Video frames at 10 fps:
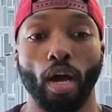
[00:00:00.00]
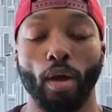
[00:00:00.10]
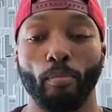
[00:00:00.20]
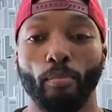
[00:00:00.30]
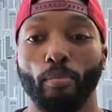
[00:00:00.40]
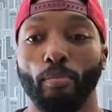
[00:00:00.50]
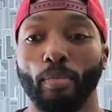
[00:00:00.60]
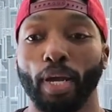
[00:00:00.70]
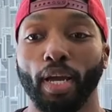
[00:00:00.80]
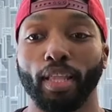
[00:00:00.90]

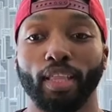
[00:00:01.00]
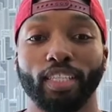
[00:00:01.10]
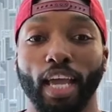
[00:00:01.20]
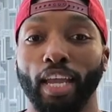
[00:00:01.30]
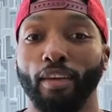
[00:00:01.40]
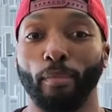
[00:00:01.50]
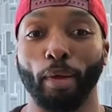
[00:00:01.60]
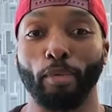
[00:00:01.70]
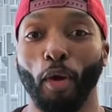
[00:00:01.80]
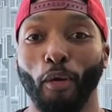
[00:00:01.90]
Um, this edit
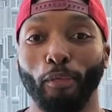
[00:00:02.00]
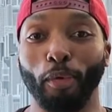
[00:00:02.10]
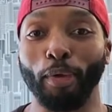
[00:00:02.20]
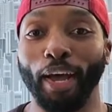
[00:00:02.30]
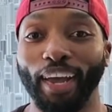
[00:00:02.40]
might be horrible